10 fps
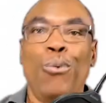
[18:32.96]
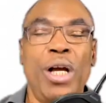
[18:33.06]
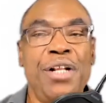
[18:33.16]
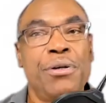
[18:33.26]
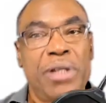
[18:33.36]

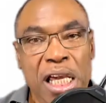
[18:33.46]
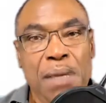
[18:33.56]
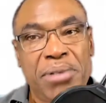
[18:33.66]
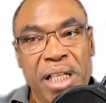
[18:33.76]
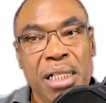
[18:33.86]
When you
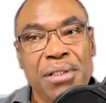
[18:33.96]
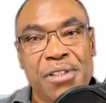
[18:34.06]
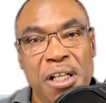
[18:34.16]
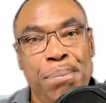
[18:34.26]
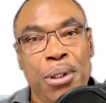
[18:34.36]
keep things
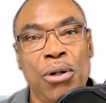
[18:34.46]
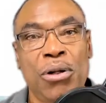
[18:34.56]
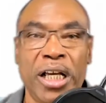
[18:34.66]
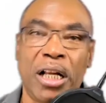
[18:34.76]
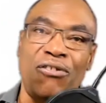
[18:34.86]

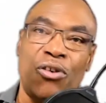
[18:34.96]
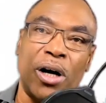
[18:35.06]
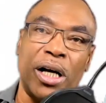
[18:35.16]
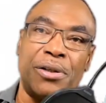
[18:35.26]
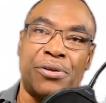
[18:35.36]
simple, it
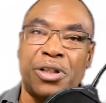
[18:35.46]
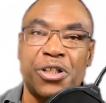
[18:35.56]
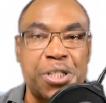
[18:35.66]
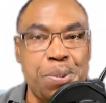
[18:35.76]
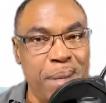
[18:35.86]
avoids
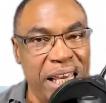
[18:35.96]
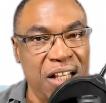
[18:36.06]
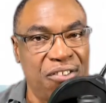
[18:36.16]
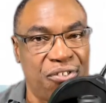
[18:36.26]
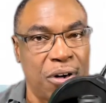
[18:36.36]
the
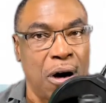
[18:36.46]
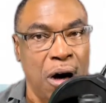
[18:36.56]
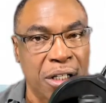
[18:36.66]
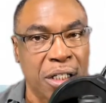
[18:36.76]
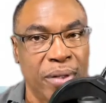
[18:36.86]
space for
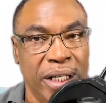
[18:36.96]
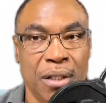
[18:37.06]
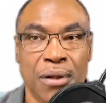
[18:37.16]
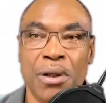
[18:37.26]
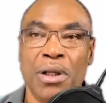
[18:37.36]

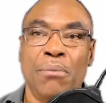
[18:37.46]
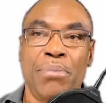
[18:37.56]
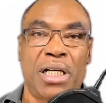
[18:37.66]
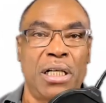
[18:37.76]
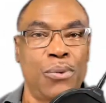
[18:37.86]
arguing
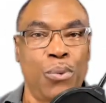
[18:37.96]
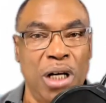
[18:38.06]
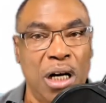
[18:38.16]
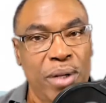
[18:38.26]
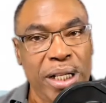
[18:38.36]
because
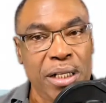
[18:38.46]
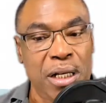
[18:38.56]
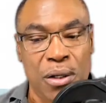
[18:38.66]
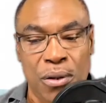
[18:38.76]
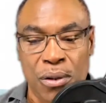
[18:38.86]
we already
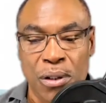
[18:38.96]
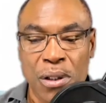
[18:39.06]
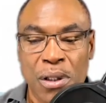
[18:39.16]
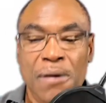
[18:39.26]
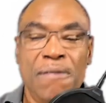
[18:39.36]
know
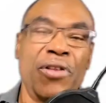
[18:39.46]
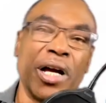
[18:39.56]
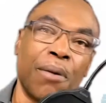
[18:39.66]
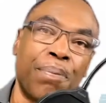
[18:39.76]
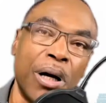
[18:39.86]

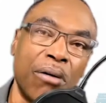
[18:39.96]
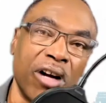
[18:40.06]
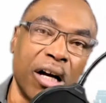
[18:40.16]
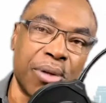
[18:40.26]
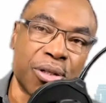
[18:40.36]
their
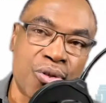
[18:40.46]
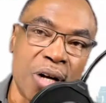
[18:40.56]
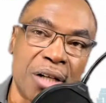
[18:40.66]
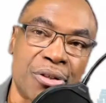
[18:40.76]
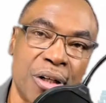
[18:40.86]
program is
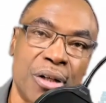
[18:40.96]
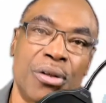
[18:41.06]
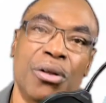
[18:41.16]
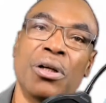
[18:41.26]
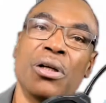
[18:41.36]

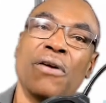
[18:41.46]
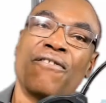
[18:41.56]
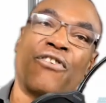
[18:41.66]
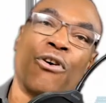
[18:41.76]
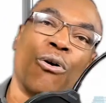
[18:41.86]
structured
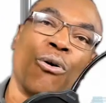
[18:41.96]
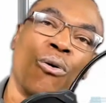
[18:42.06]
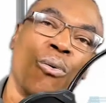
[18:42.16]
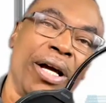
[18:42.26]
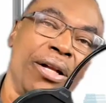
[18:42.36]

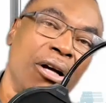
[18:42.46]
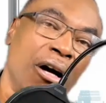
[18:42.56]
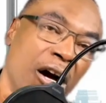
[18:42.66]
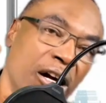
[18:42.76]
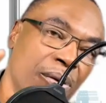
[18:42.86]
for when the
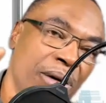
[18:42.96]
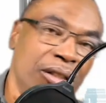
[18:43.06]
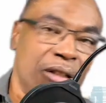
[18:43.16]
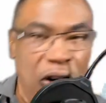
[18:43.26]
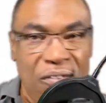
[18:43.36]
arguing
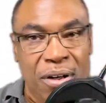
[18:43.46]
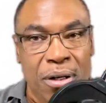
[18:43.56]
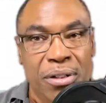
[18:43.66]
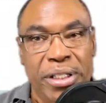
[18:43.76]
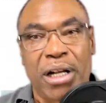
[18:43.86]
is
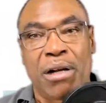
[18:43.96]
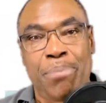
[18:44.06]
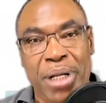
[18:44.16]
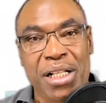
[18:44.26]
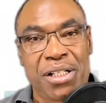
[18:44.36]
over, their
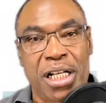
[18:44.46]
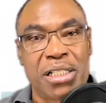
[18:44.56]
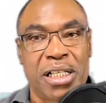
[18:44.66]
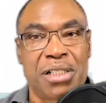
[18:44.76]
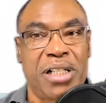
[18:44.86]
buddy
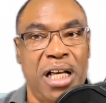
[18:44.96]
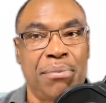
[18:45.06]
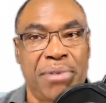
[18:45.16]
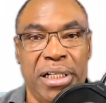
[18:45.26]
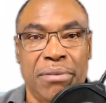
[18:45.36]
judge gets to
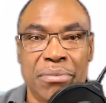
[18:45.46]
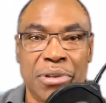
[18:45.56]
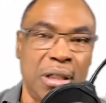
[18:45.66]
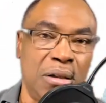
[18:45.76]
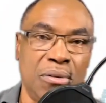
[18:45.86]
help them.
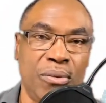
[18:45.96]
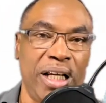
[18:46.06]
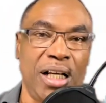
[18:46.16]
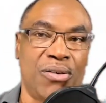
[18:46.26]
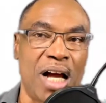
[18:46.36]
So we
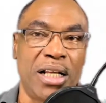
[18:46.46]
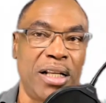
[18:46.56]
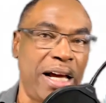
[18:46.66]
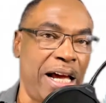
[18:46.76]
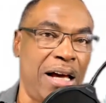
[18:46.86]
ain't trying
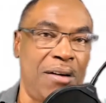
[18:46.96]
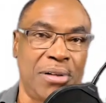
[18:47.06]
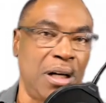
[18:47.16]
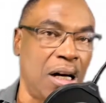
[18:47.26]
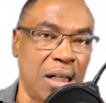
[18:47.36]
to
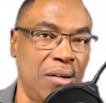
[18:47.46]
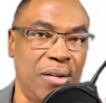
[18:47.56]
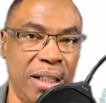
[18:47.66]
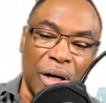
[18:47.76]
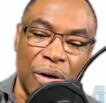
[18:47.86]
have the
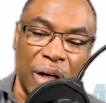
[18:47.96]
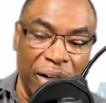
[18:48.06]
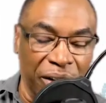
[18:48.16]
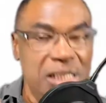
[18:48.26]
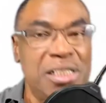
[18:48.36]
arguing. So,
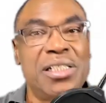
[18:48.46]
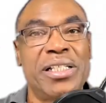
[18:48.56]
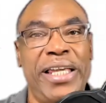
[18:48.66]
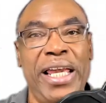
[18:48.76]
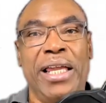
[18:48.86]
and this is
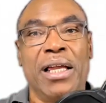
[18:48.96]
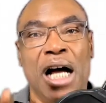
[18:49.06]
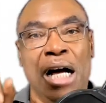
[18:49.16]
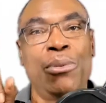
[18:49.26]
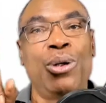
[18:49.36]
the key.
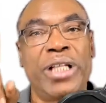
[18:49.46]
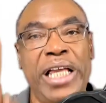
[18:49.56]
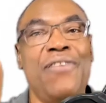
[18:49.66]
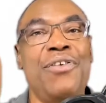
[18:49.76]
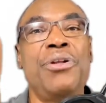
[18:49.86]
I'm gonna
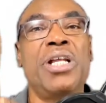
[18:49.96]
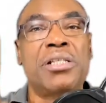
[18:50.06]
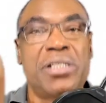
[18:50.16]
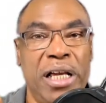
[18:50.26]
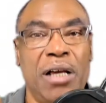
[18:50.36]
give you
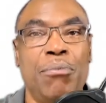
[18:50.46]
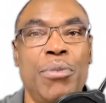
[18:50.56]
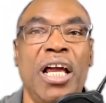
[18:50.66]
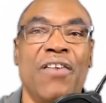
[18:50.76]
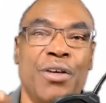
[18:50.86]
this tip
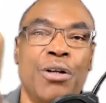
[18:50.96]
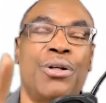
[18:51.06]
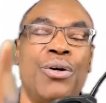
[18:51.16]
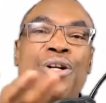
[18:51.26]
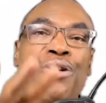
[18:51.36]
if you're
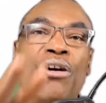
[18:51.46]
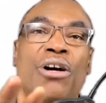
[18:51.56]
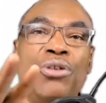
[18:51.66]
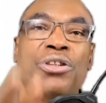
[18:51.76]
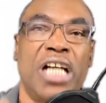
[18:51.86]
doing
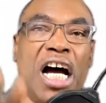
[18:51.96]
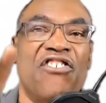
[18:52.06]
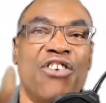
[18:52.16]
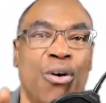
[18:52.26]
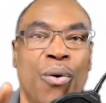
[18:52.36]
your own
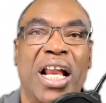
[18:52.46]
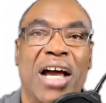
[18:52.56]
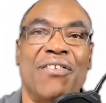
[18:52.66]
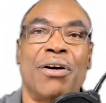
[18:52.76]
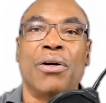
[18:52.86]
stuff or
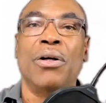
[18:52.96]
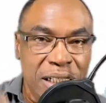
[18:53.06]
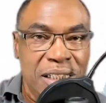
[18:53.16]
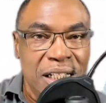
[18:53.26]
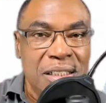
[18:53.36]
whatever.
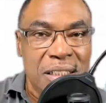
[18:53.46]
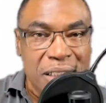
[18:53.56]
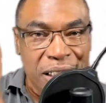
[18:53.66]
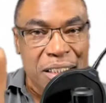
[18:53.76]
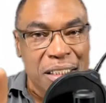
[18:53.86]
This is
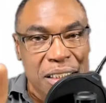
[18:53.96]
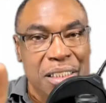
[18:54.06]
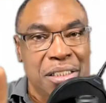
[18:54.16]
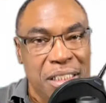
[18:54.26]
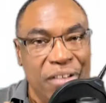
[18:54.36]
this
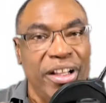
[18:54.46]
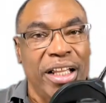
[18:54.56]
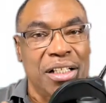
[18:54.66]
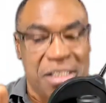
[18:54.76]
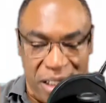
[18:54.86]
is a
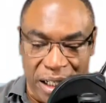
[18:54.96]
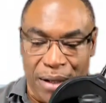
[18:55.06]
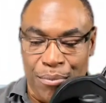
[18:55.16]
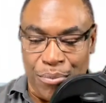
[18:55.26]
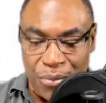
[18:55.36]
serious
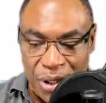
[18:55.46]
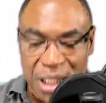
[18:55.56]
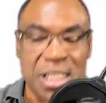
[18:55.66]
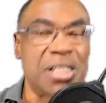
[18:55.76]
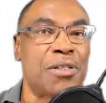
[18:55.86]
tip.
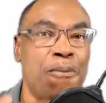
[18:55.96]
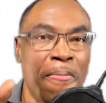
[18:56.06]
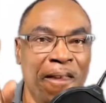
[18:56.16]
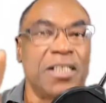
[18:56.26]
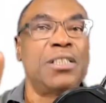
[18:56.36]
This is
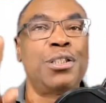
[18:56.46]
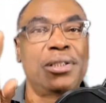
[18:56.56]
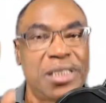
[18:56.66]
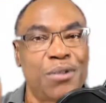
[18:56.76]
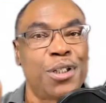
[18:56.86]
this is
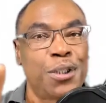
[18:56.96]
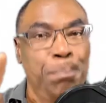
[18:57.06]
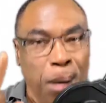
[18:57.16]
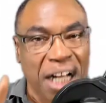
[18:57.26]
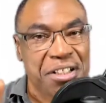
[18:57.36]
a serious
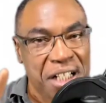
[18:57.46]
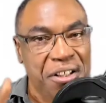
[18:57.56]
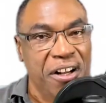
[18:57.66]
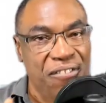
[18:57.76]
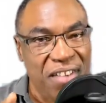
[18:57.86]
punch
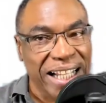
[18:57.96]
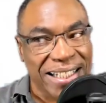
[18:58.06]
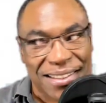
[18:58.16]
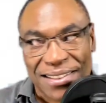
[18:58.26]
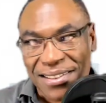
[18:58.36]
in their
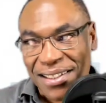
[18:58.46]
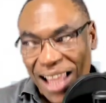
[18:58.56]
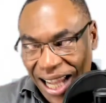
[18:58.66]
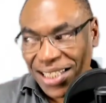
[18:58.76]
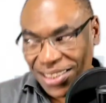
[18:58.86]
face.
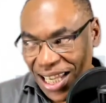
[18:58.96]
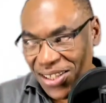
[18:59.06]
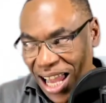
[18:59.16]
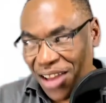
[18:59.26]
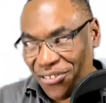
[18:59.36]
I can say
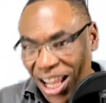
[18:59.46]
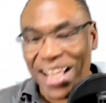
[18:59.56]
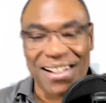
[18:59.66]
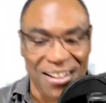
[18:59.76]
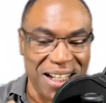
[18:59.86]
that,
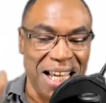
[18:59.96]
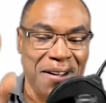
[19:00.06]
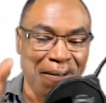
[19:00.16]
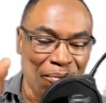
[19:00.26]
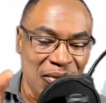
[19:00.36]
right? Okay.